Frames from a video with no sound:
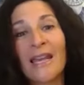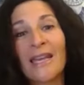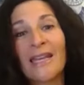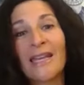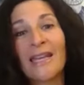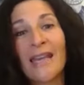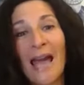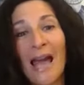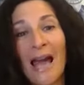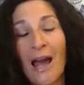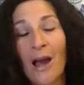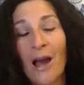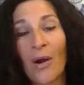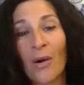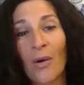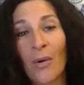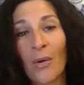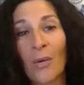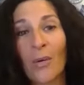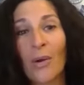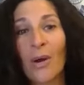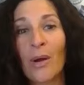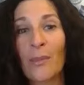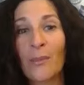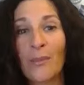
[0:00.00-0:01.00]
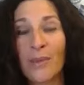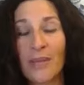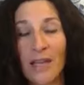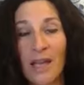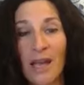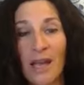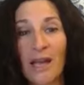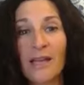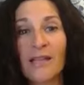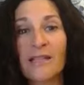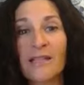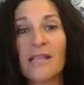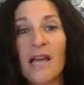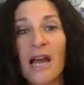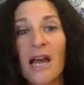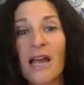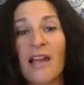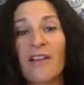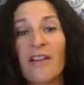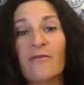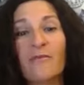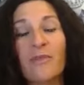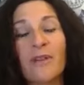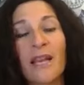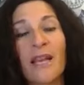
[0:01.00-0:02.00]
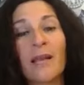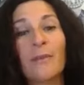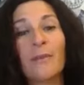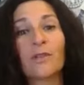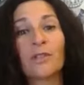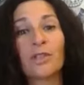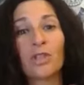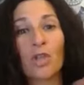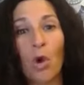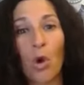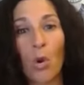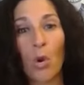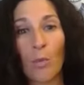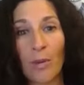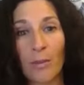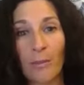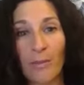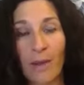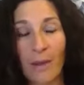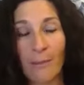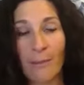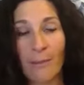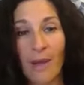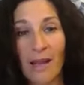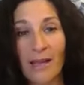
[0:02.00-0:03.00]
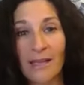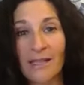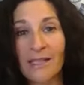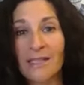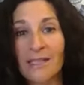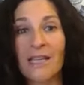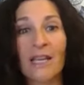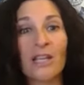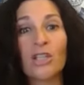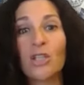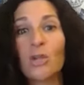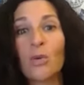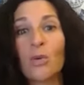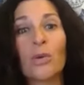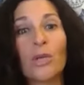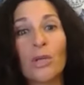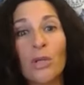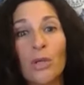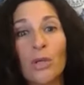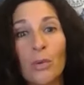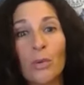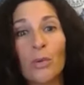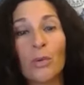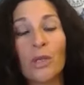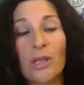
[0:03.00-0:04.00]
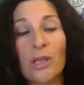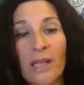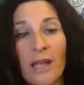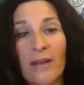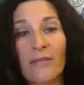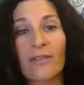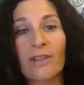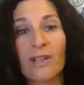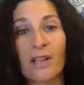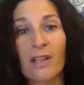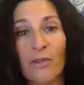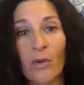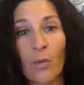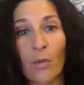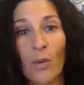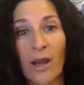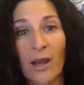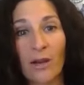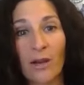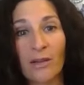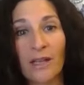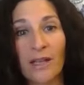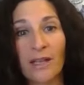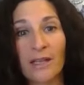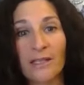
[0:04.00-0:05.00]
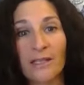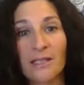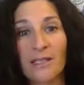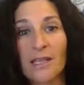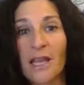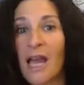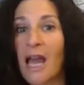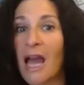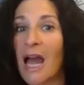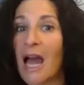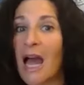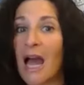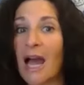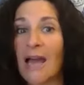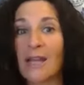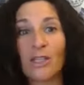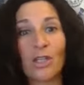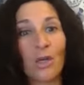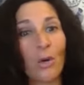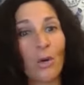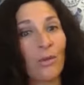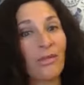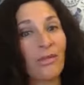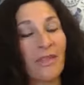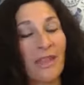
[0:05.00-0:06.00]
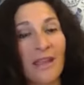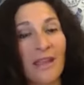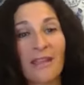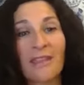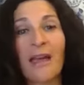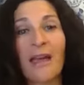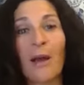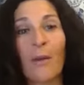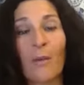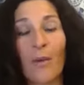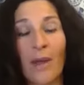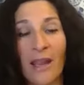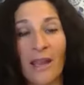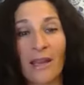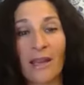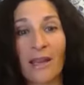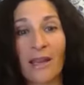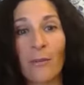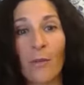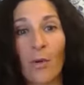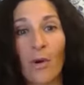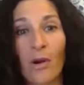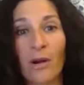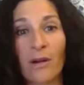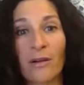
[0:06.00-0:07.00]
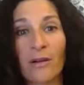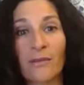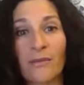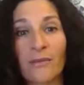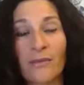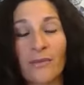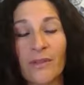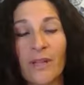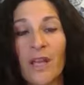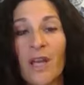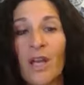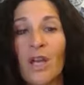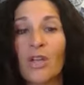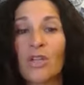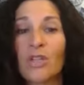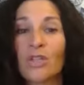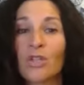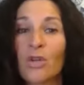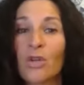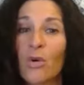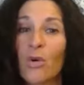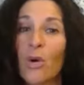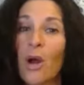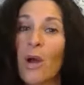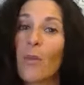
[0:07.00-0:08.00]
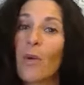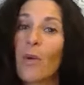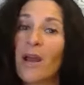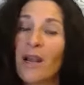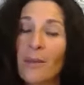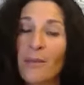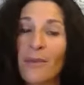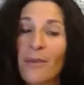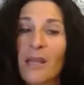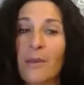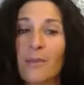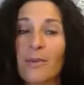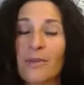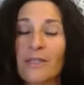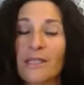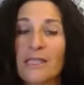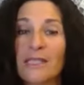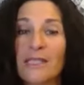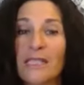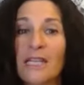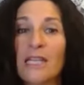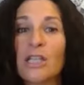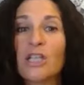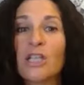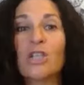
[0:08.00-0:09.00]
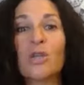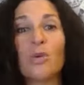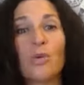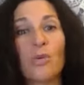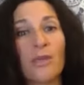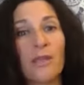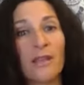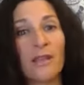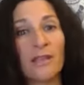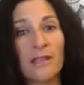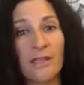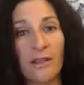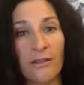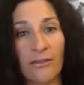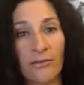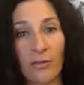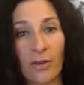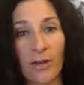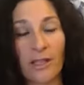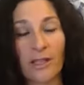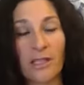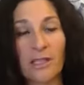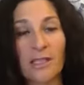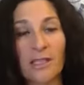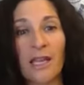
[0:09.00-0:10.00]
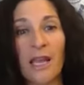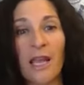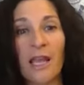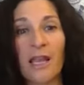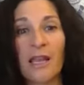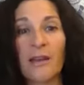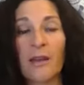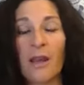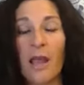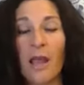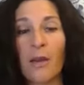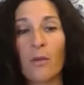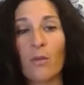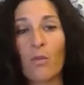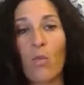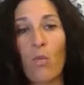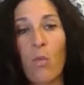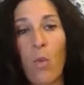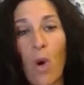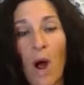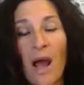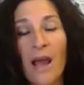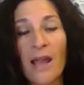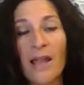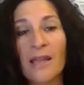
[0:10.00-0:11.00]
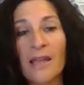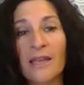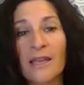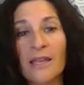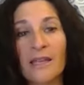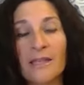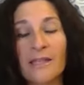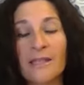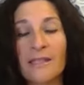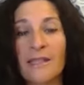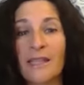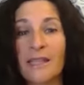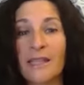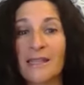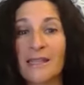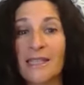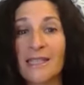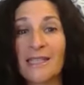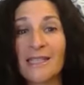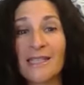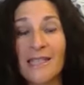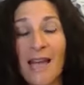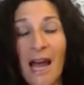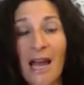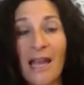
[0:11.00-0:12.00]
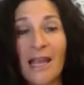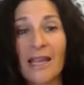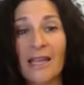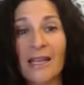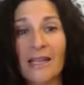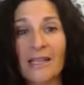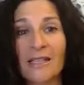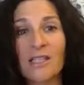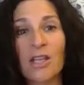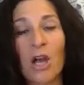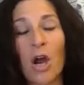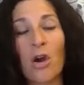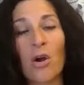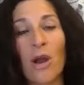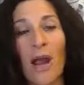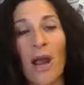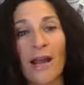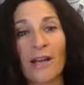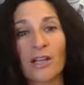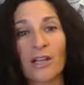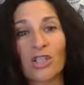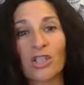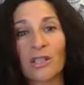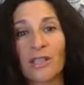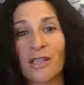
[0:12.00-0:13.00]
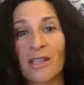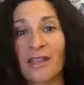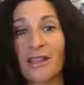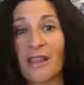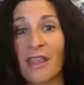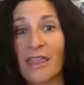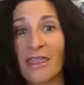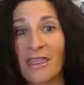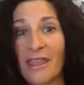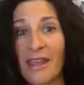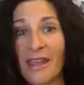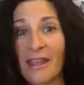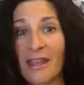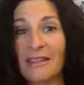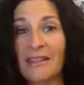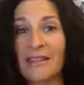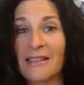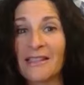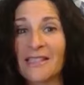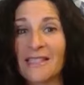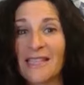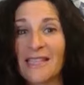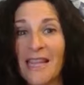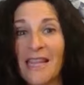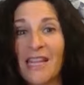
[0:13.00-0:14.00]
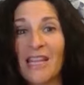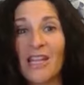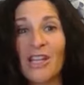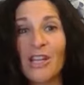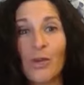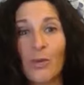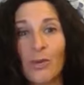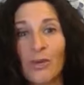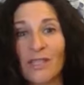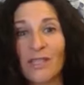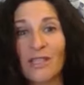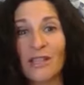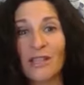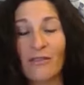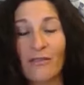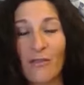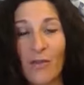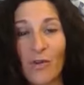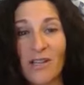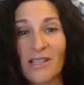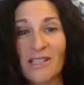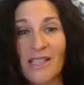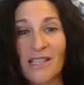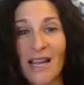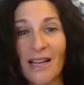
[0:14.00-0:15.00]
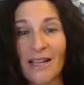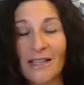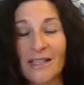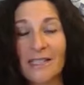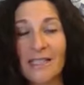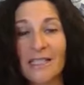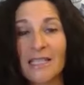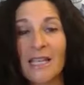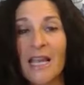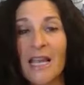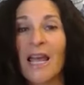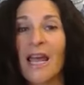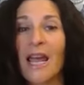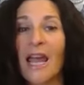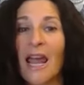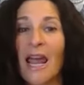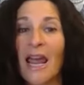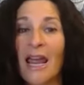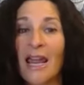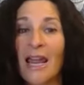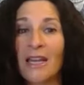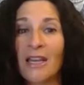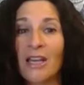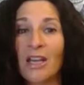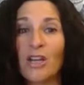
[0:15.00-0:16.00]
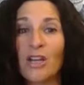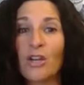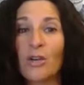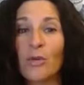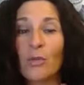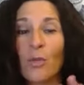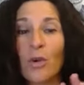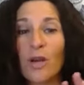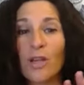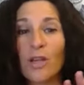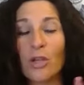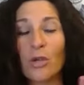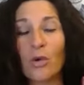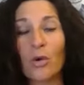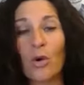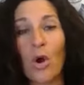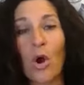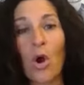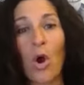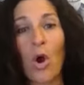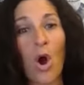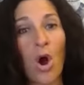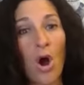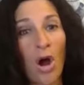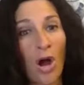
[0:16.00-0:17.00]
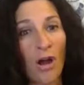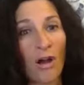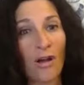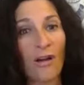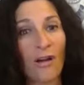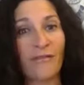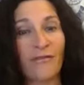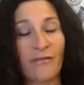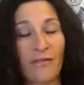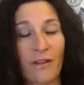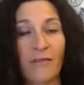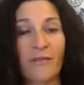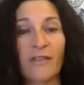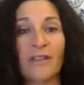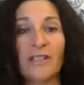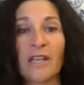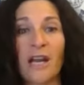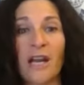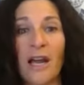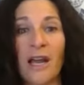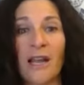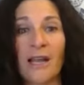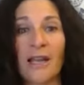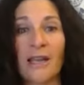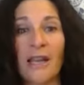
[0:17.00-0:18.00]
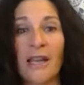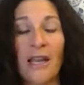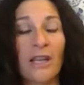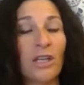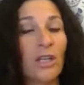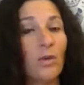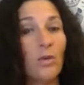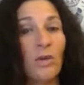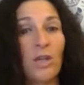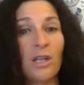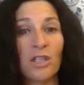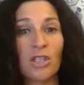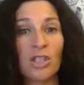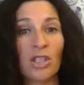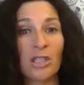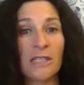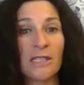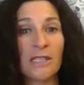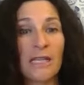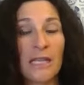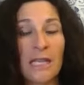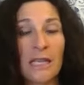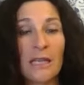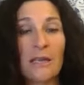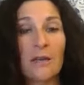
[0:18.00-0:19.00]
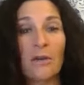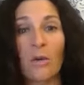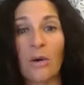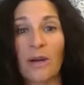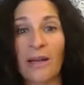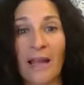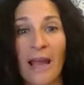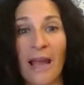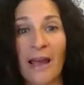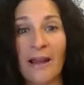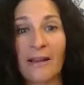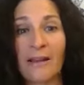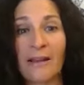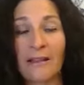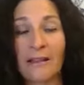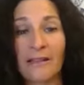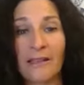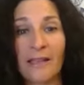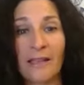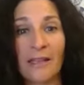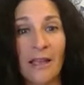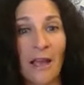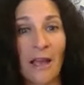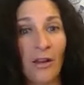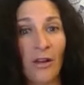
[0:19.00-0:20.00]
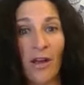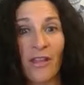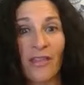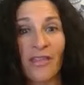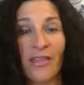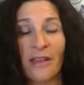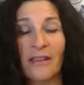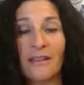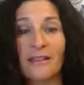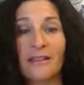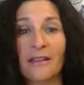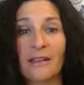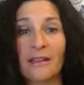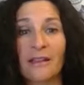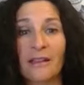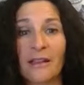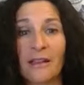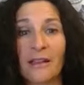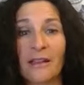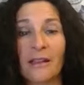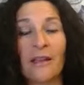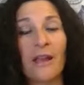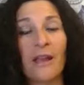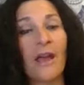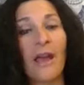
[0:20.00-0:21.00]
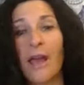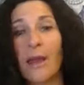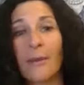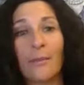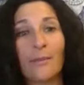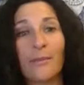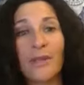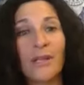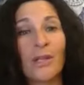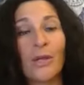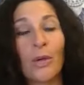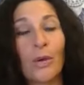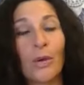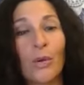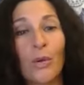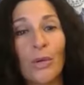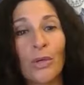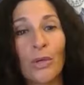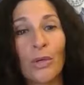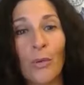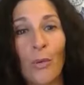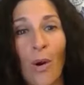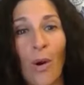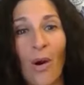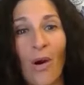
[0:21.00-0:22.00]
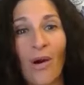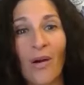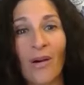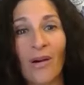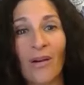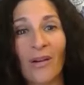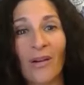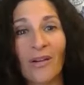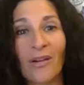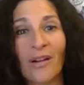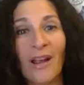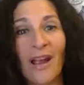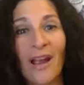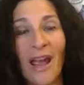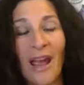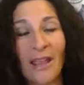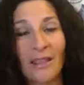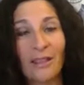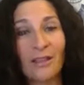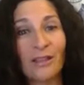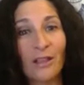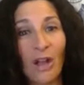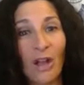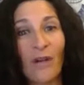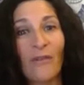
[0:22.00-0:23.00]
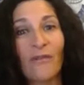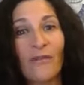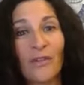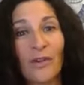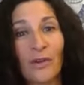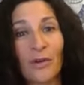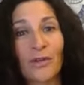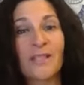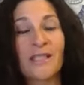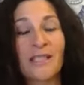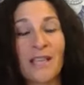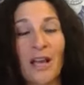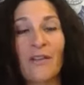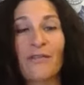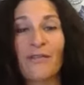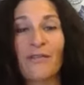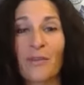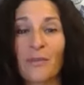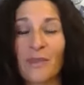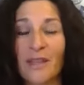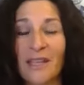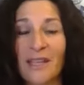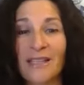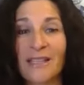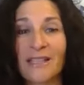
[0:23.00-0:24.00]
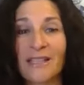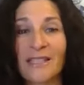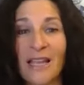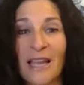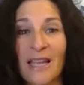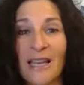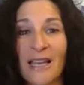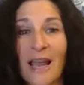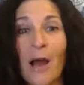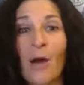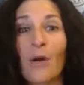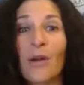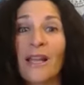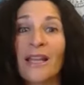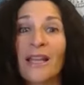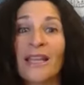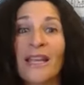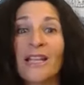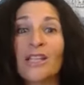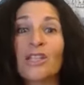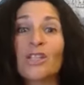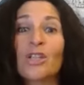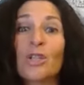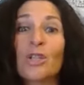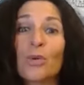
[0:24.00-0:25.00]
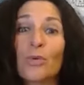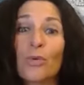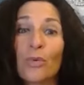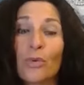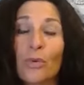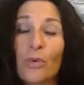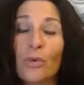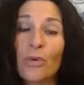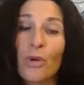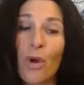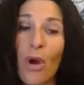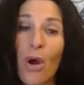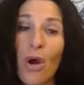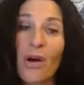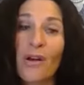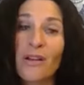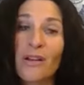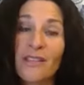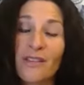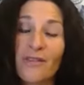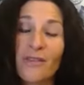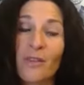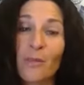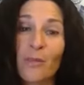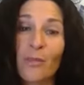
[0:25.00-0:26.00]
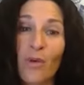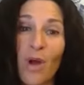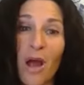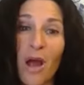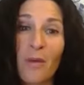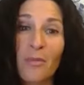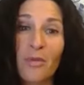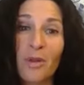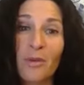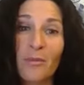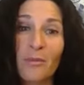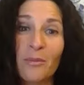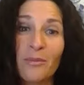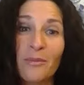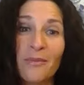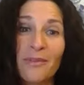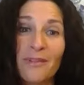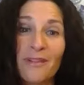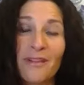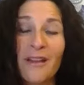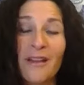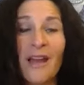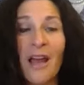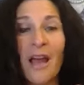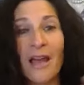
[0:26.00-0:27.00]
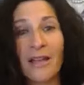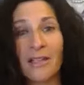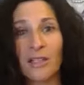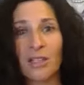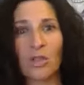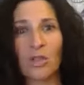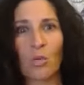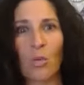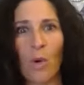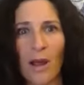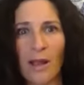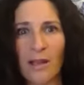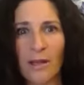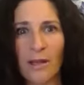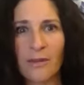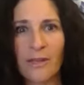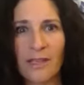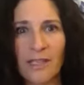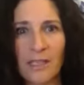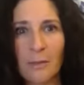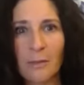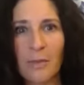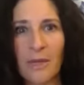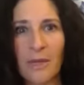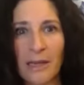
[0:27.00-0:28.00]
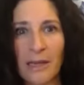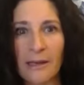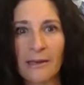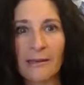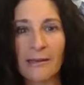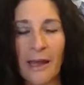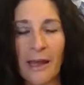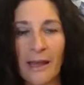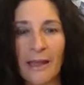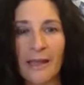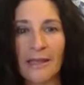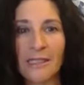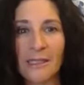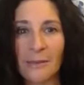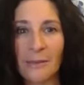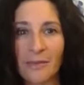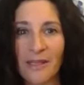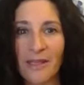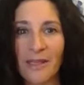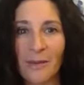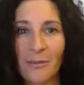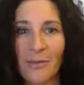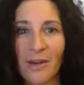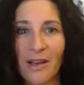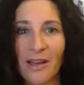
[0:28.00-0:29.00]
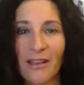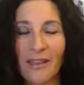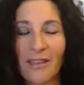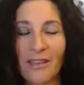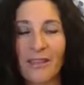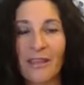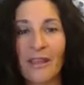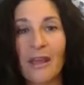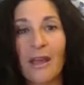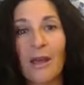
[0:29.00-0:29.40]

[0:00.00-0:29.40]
Now, because I have been able to open my mindset to a new level of awareness, I don't think that way anymore. So I want to be able to teach you the difference and why it is that the diets are actually the thing that's taking you into the vortex. And when you're off of a diet and you can just eat organically and authentically and be who you are and love yourself from the inside out and get to the root cause of the problem as to why you need to be on a diet to begin with,